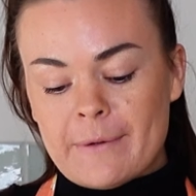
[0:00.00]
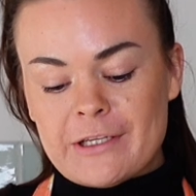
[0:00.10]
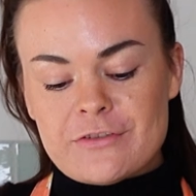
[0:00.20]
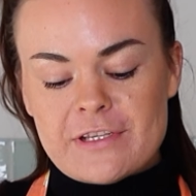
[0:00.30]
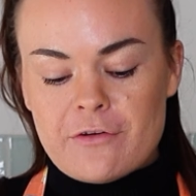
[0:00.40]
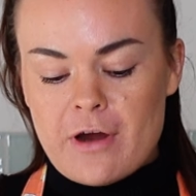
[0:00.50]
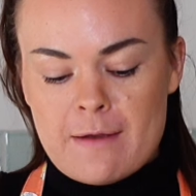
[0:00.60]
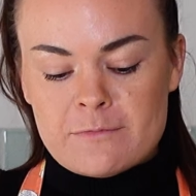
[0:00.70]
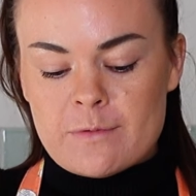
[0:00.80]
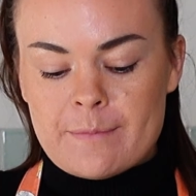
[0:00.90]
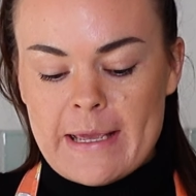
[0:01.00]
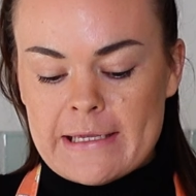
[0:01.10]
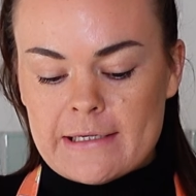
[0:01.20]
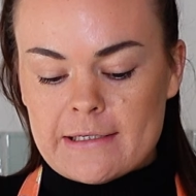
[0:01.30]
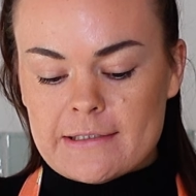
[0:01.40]
but using grams when
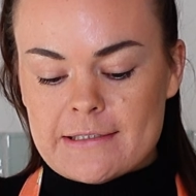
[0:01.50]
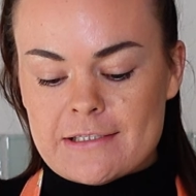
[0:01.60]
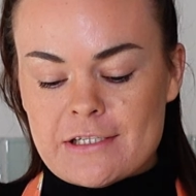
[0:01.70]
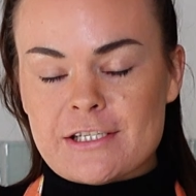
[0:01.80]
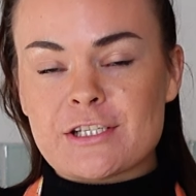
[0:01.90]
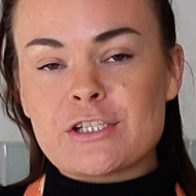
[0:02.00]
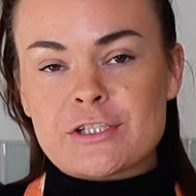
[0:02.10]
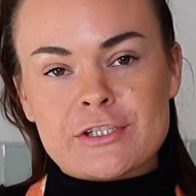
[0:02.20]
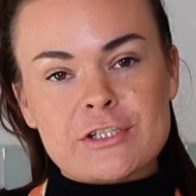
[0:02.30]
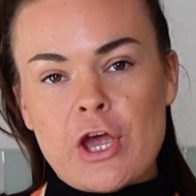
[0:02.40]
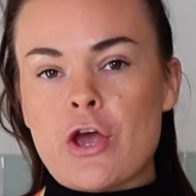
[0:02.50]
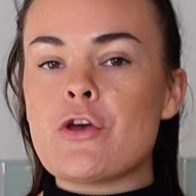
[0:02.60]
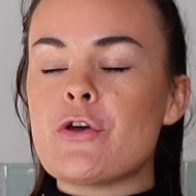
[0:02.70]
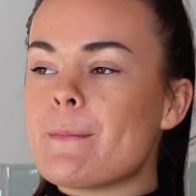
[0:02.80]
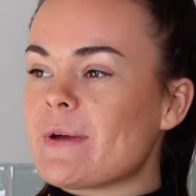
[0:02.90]
baking is just
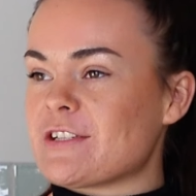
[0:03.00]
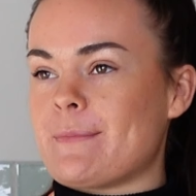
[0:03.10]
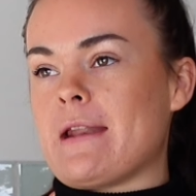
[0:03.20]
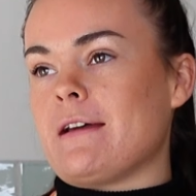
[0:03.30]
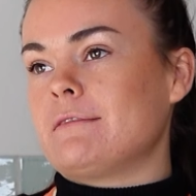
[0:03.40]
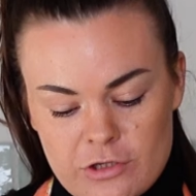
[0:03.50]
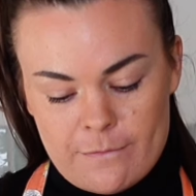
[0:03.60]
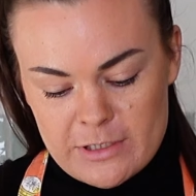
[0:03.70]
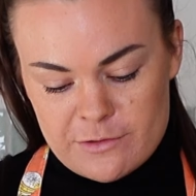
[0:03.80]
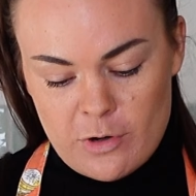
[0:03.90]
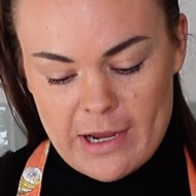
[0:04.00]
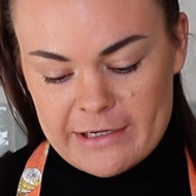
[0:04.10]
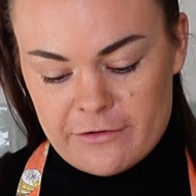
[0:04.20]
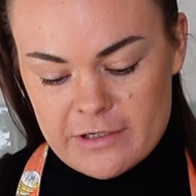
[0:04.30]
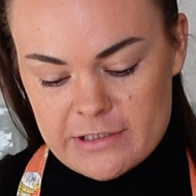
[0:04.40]
so much better. So much more
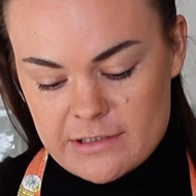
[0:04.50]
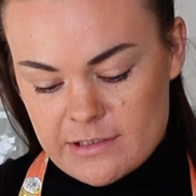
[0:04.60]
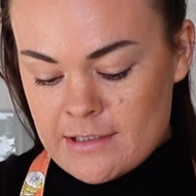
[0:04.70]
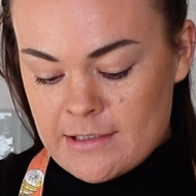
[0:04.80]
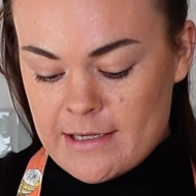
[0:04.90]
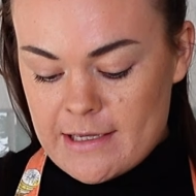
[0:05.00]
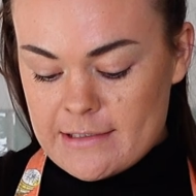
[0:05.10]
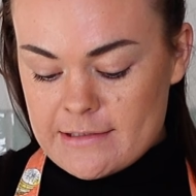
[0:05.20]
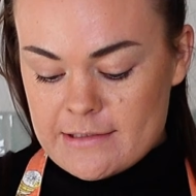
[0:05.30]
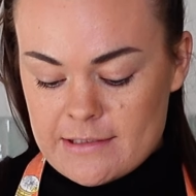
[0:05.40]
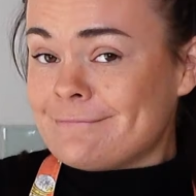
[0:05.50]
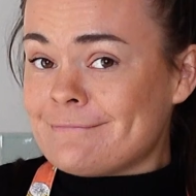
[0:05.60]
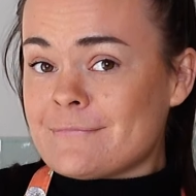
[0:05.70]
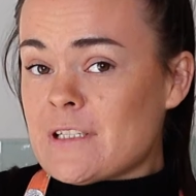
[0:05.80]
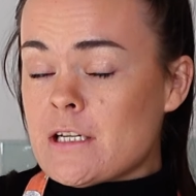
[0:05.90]
accurate, and
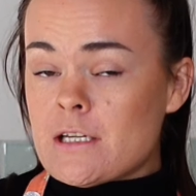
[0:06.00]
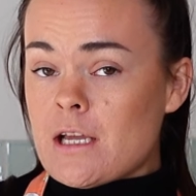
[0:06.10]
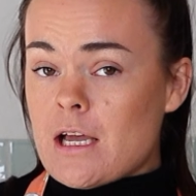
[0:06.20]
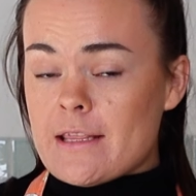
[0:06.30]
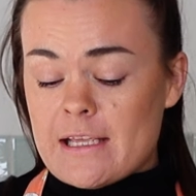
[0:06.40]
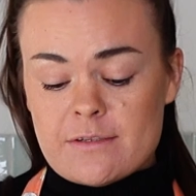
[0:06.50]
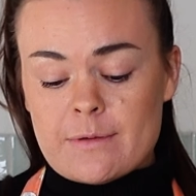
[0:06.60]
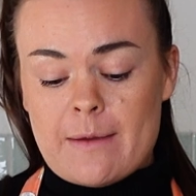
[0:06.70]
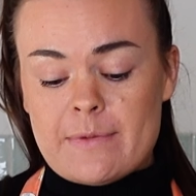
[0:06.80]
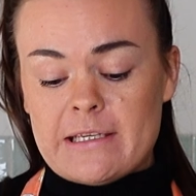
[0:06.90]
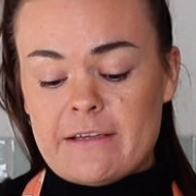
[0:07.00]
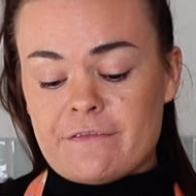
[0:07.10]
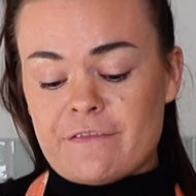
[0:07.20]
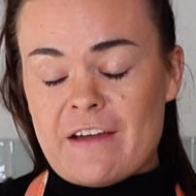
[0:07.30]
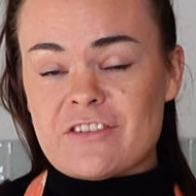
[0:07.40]
that's what I
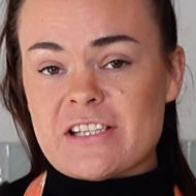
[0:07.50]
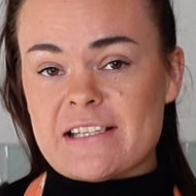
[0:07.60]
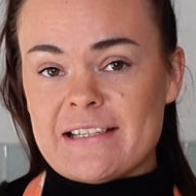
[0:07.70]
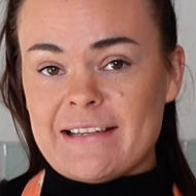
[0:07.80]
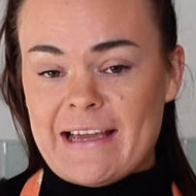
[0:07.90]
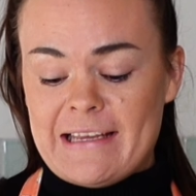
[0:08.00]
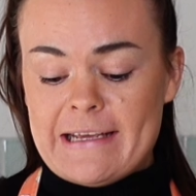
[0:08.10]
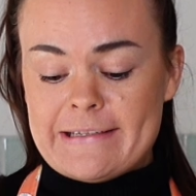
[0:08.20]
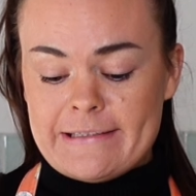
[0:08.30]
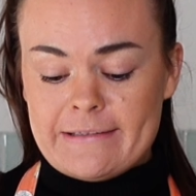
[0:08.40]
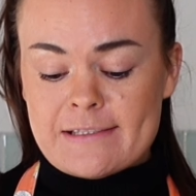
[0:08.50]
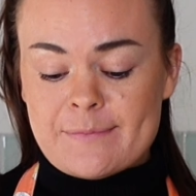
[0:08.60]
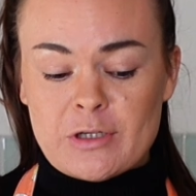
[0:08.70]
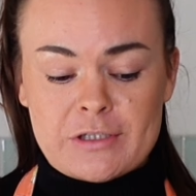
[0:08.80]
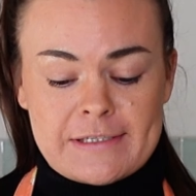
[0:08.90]
believe. I've just annihilated this
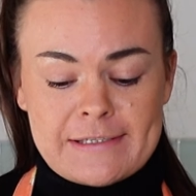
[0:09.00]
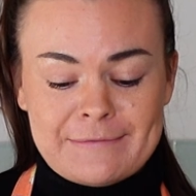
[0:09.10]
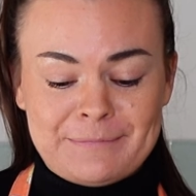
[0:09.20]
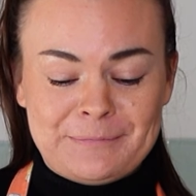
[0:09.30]
box.